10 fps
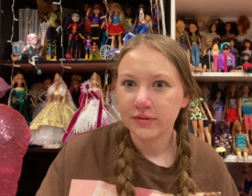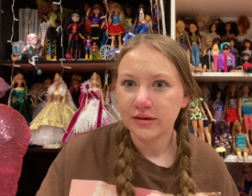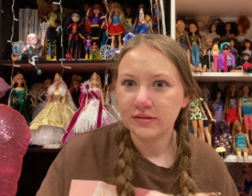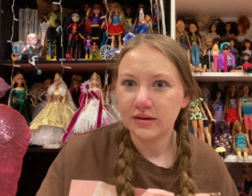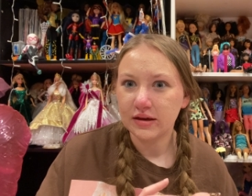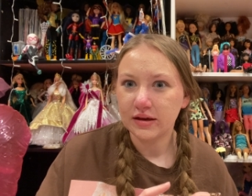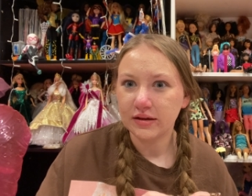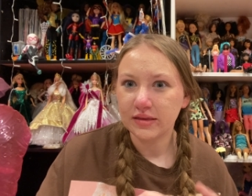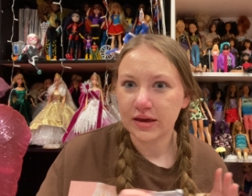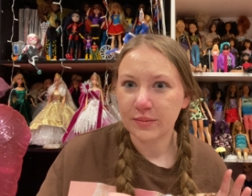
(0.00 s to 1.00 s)

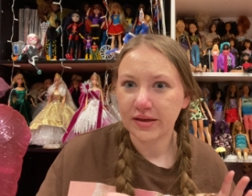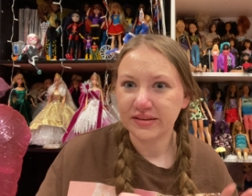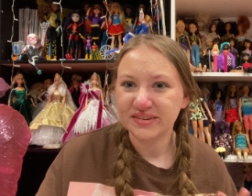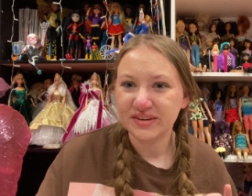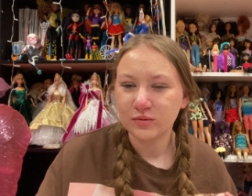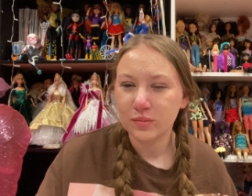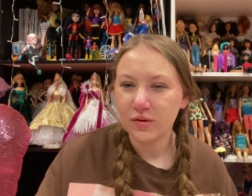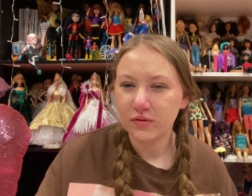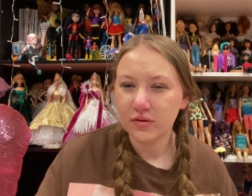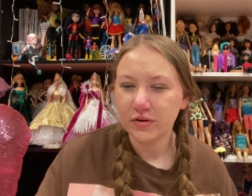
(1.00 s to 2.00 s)
seeing the eBay listings with me
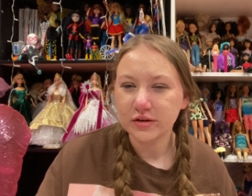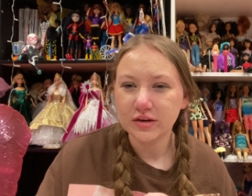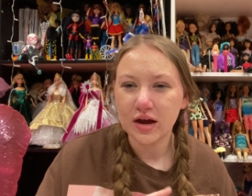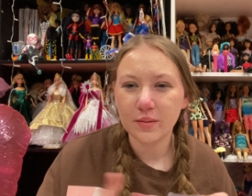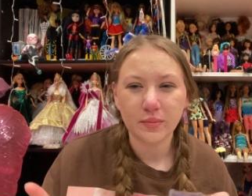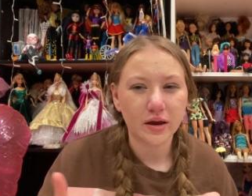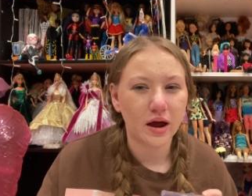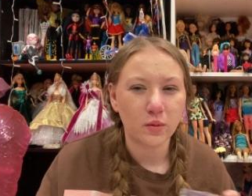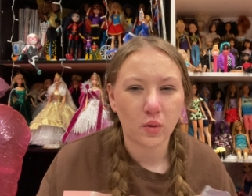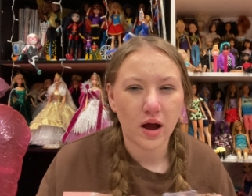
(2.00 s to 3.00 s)
for the first time, but
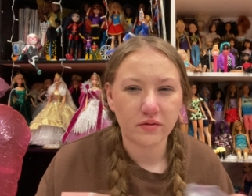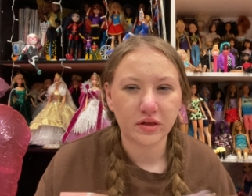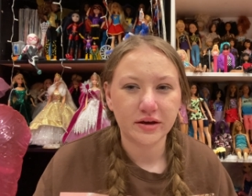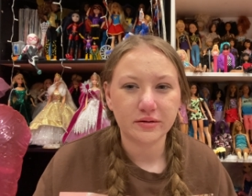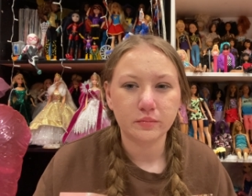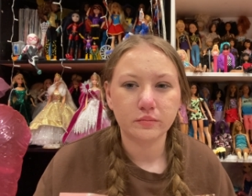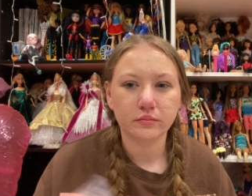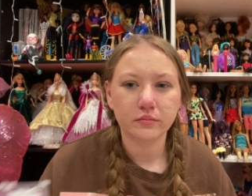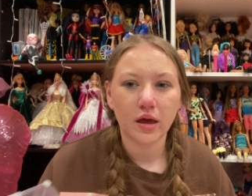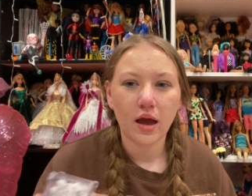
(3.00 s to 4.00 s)
I won't have like
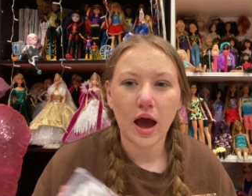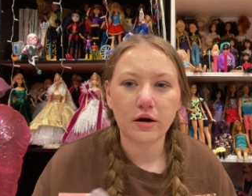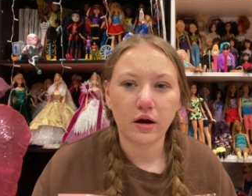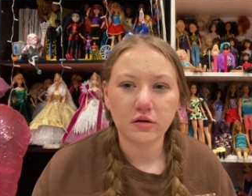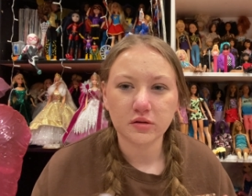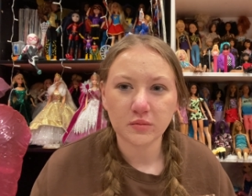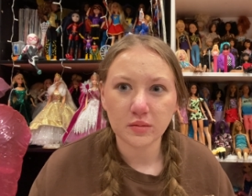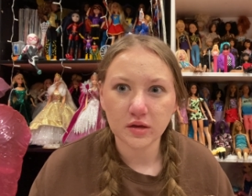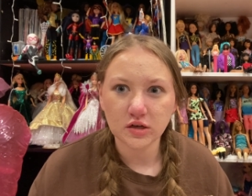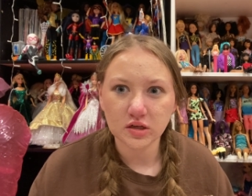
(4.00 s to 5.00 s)
I don't know.
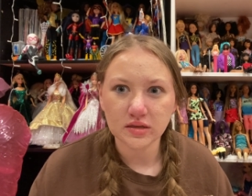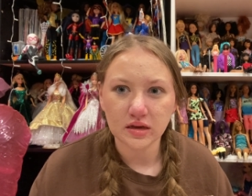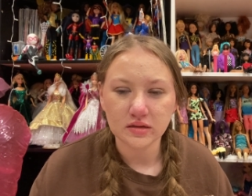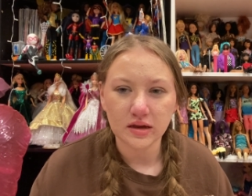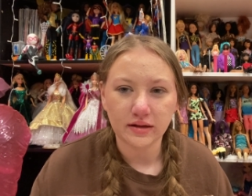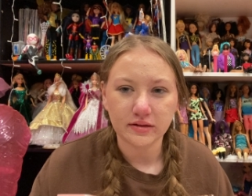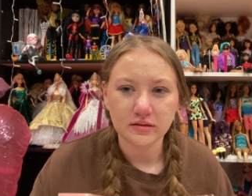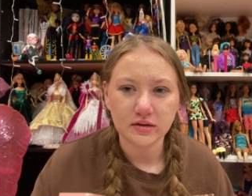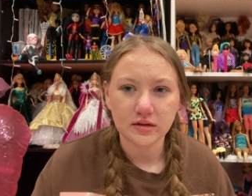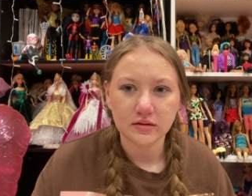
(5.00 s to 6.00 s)
Sometimes I just sit in
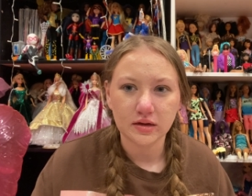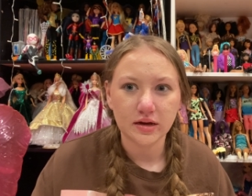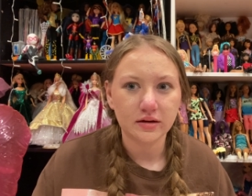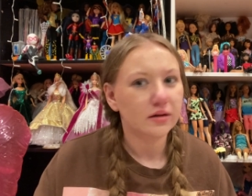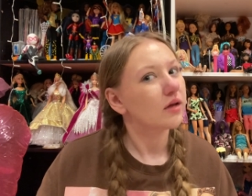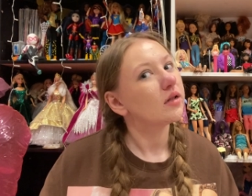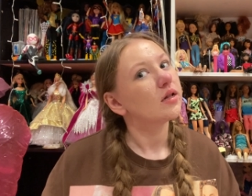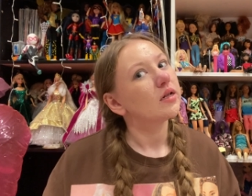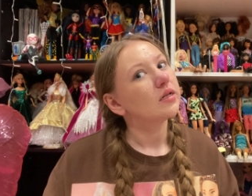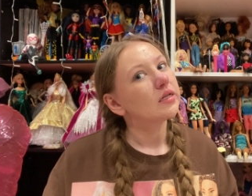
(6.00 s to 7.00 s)
silence and it's like,
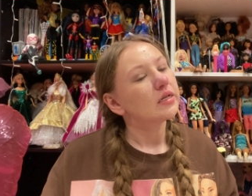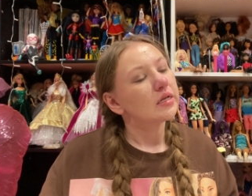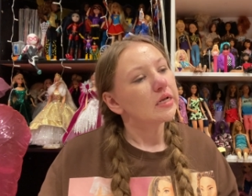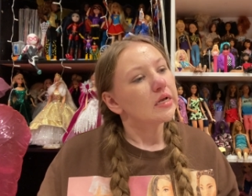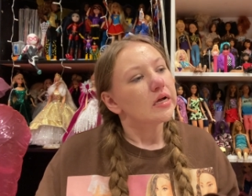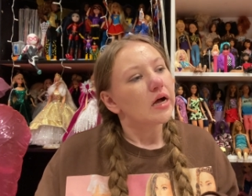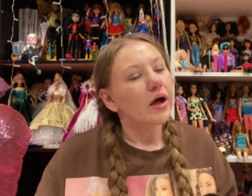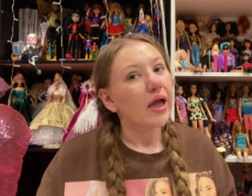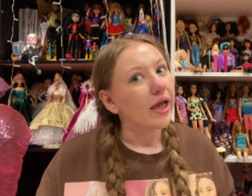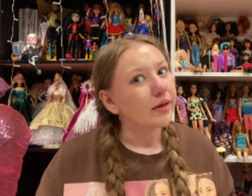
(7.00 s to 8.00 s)

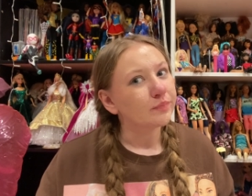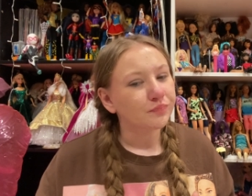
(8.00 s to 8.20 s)
okay.